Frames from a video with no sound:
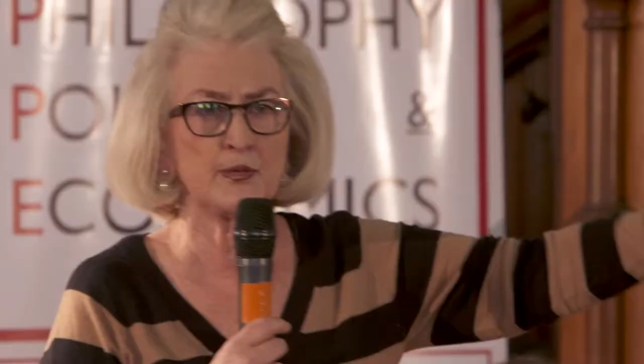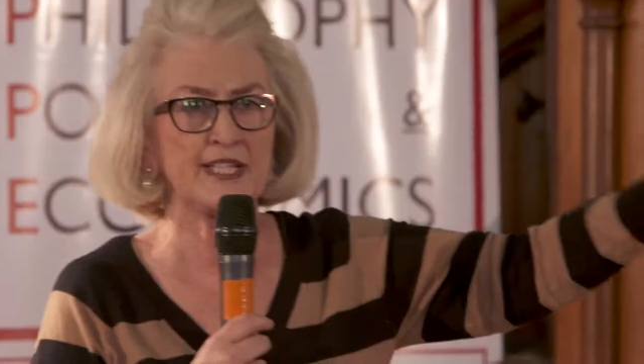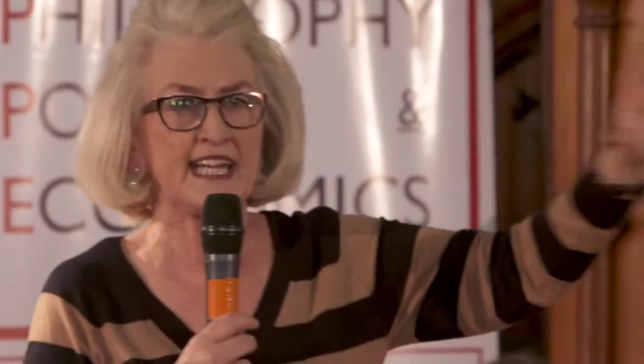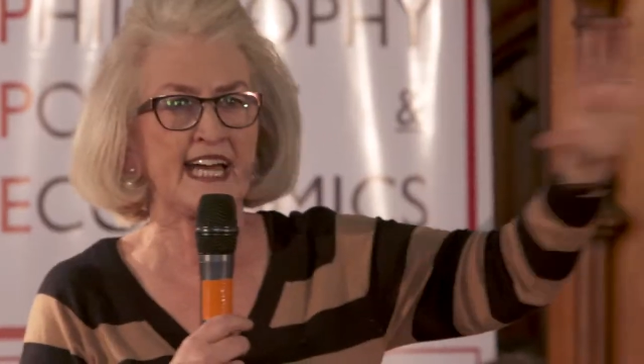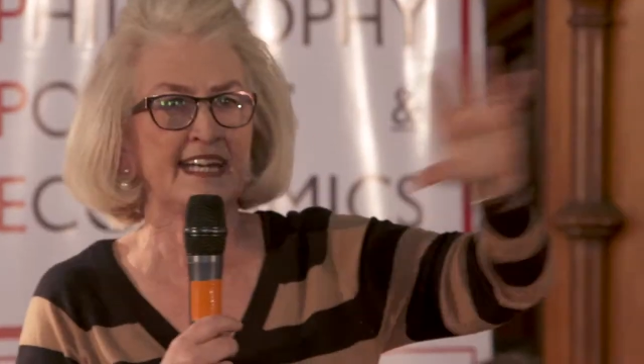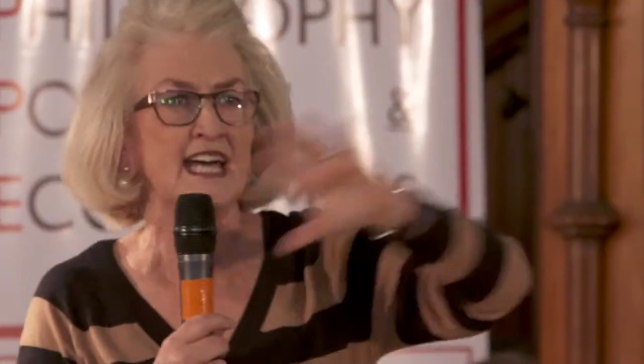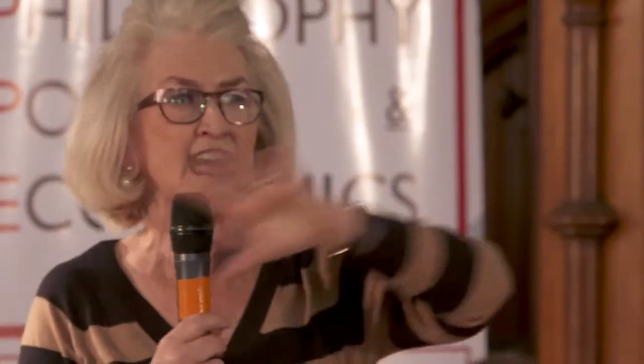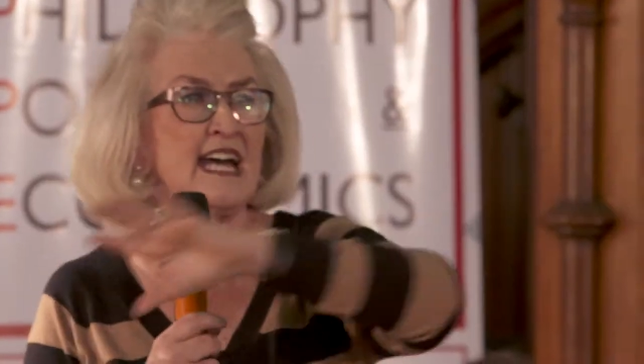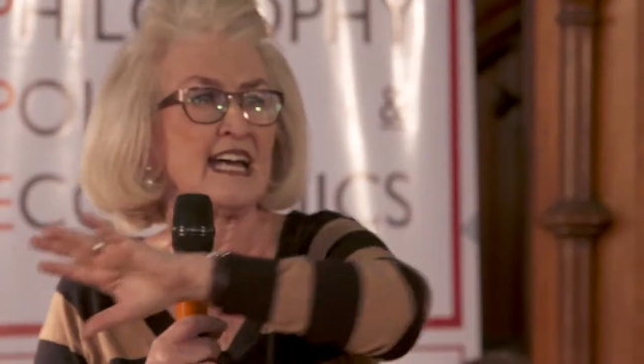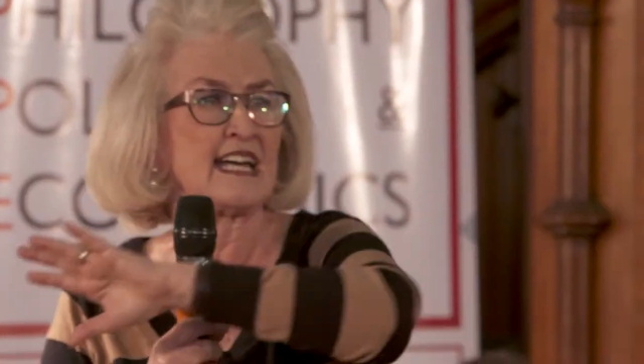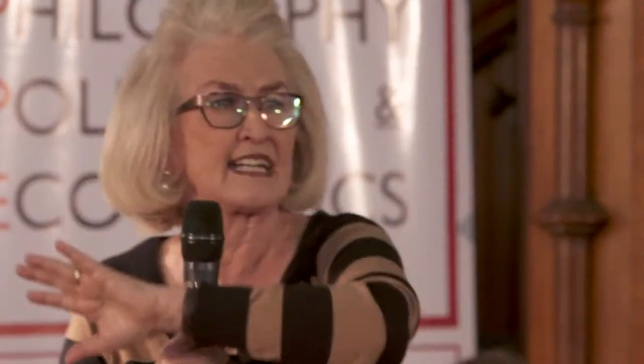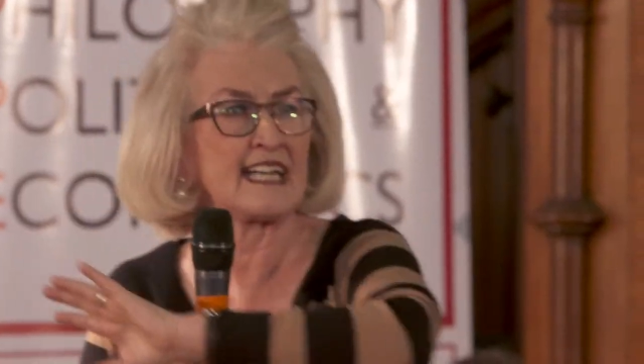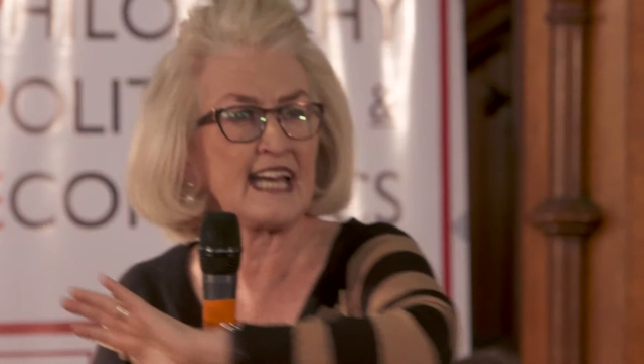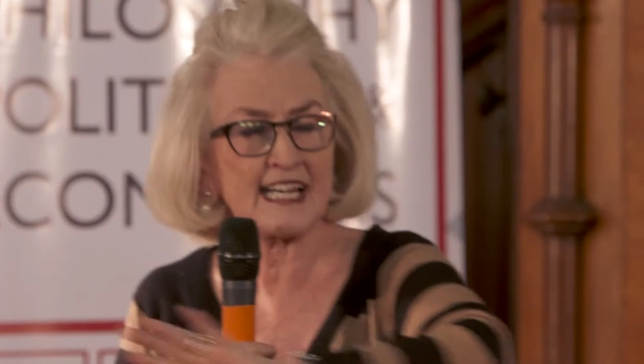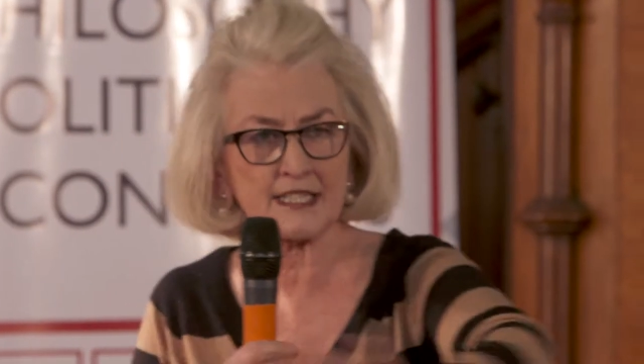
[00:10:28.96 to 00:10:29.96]
we'd had a
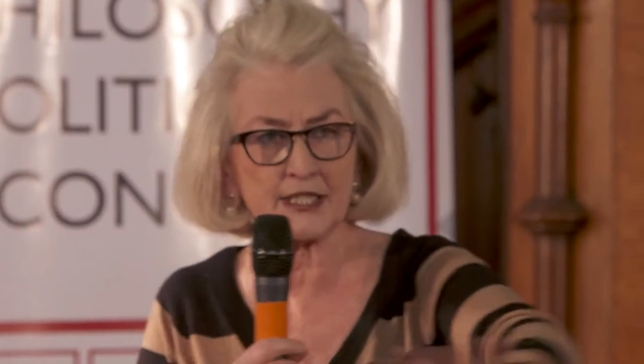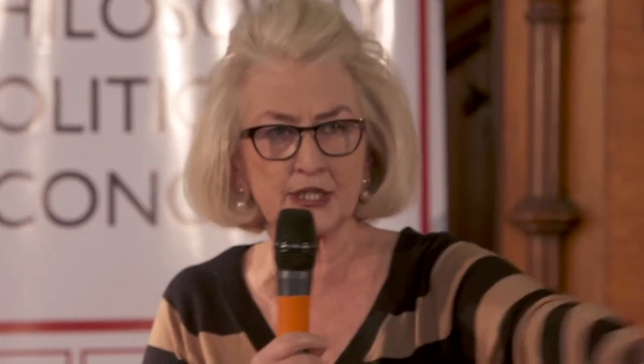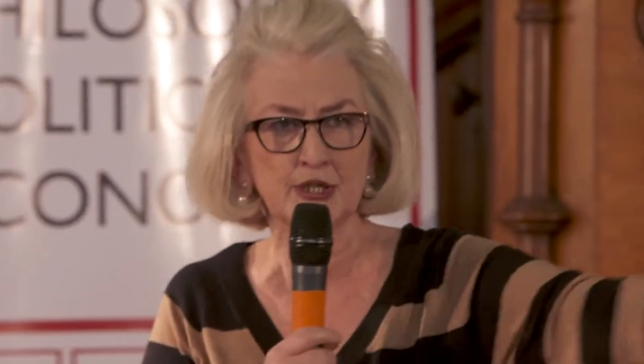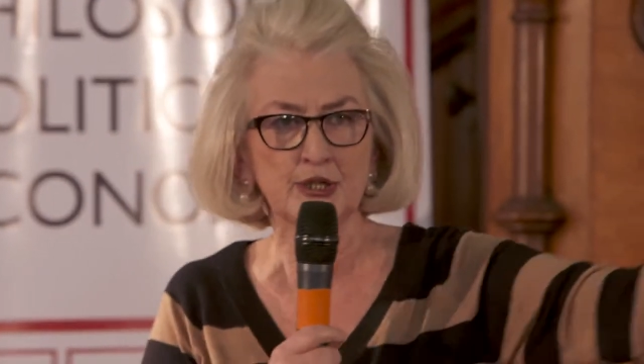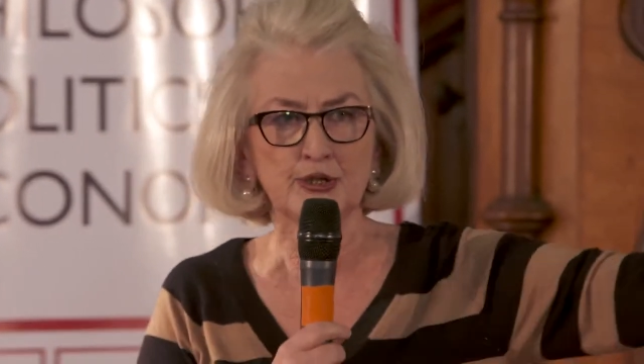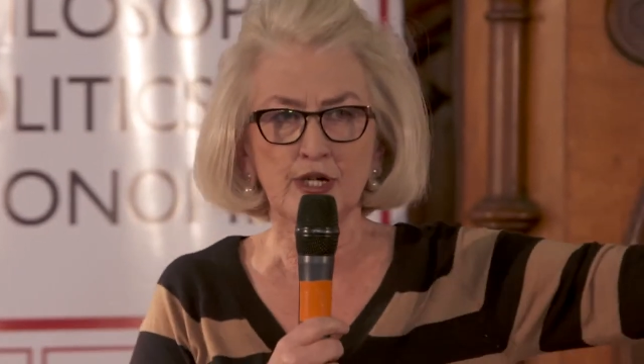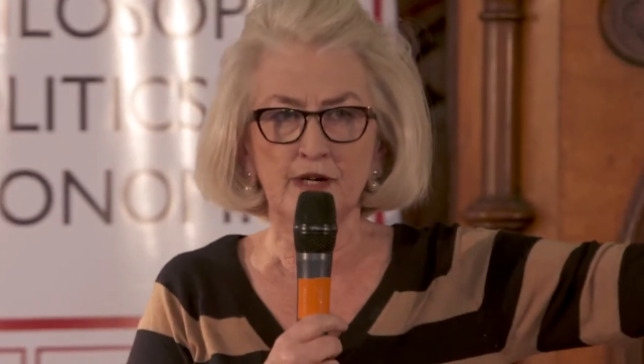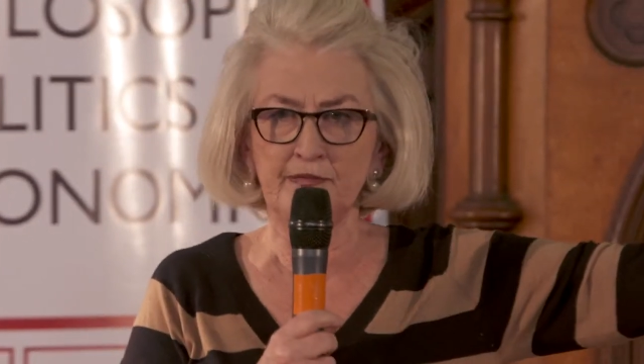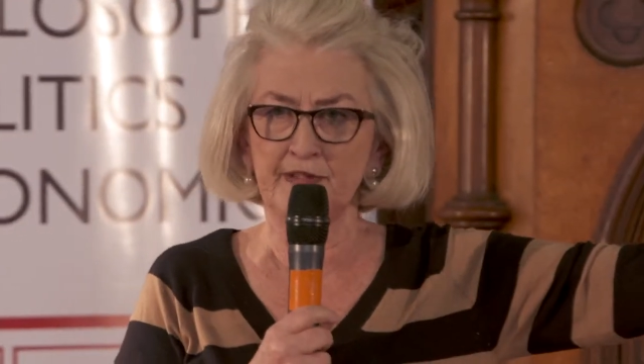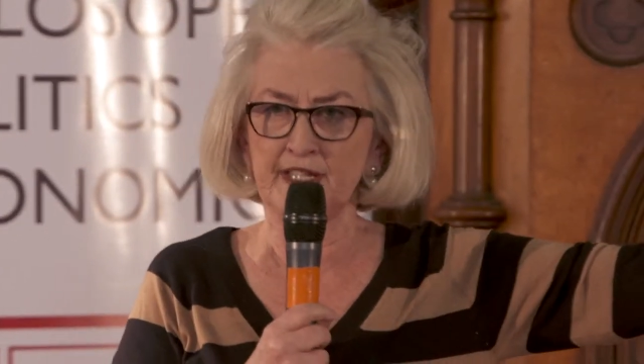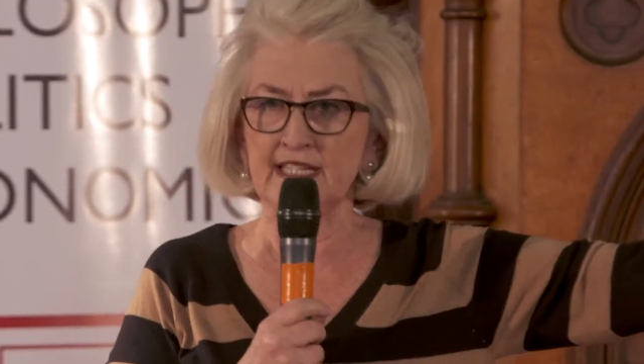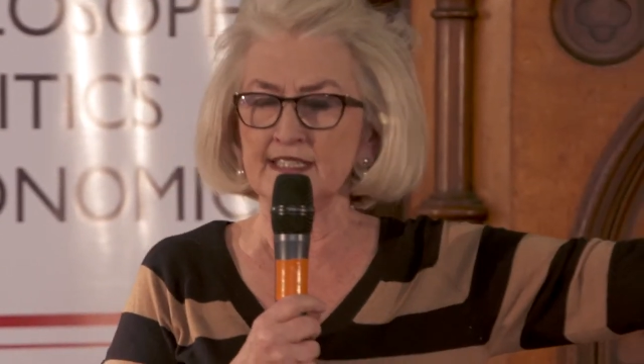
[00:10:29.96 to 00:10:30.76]
catastrophic